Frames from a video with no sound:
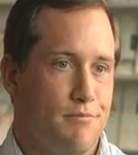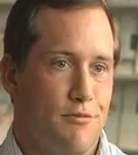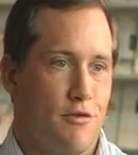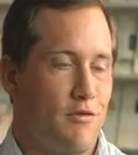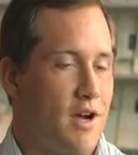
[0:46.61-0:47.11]

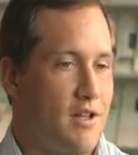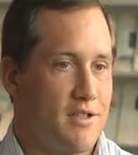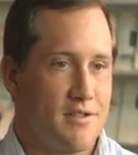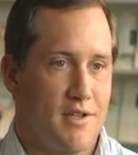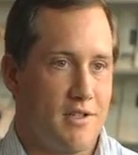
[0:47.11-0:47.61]
for
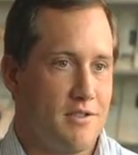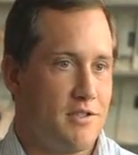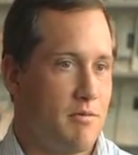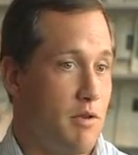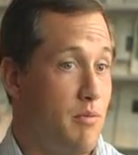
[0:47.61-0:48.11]
filings on
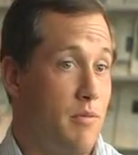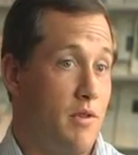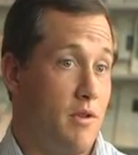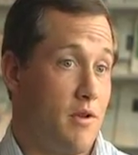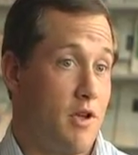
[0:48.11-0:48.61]
some of
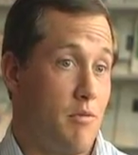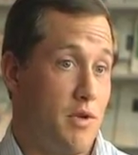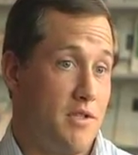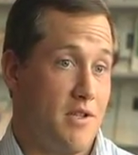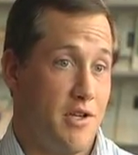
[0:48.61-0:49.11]
the
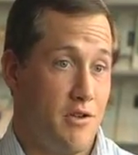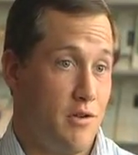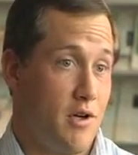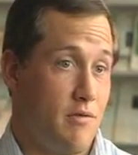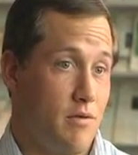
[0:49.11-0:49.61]
companies that I
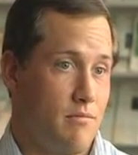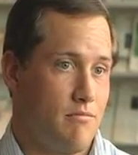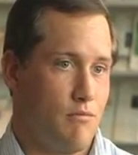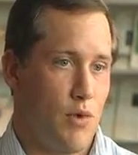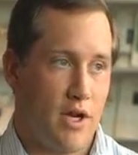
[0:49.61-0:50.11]
do cover
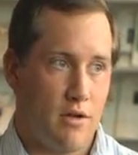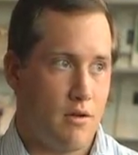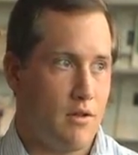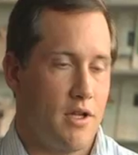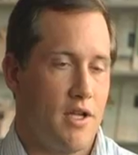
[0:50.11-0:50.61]

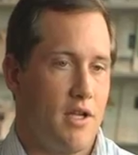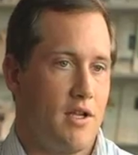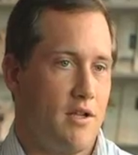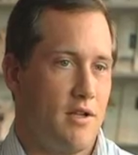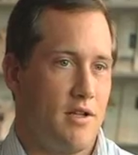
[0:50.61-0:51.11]

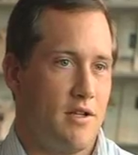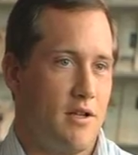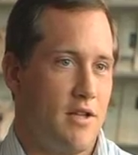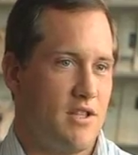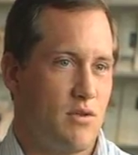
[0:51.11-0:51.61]
regularly
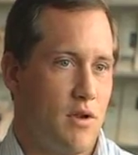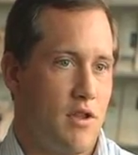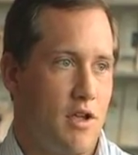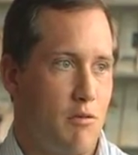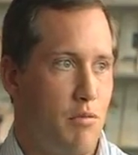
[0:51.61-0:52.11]
and that sort of
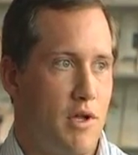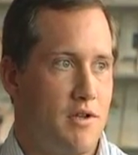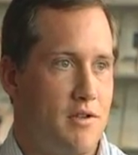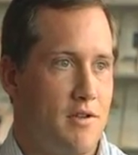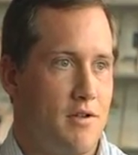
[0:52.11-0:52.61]
thing.
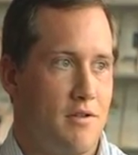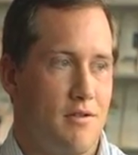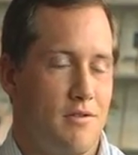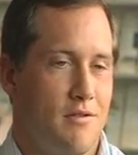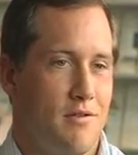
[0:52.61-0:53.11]
But
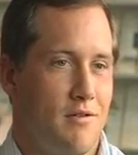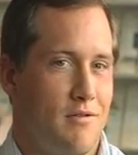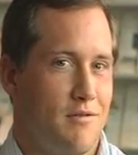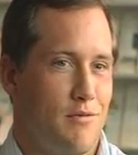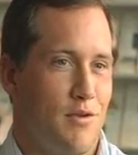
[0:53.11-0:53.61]
there's
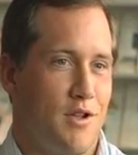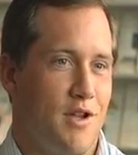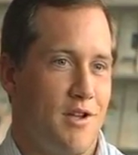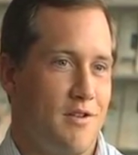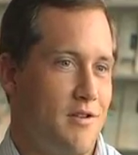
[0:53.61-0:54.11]
really
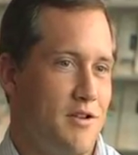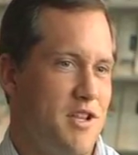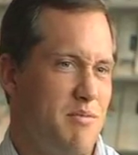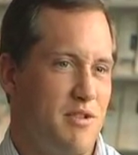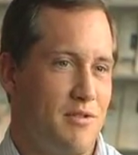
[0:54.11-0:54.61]
not a
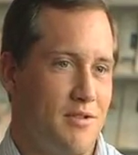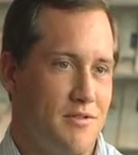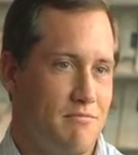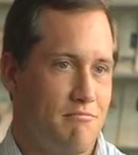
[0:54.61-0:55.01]
typical